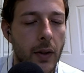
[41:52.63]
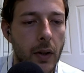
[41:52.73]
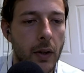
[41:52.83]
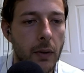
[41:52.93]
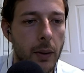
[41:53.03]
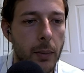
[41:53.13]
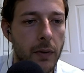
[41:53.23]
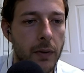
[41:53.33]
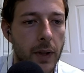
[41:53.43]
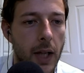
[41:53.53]
Queen
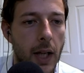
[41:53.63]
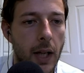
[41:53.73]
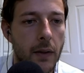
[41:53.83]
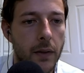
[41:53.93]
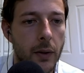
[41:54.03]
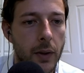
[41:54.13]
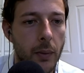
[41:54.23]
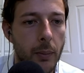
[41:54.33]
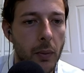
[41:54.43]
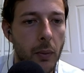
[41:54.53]
b5, going to
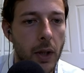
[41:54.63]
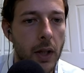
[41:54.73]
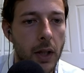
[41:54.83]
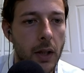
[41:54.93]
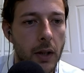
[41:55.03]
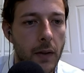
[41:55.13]
b1.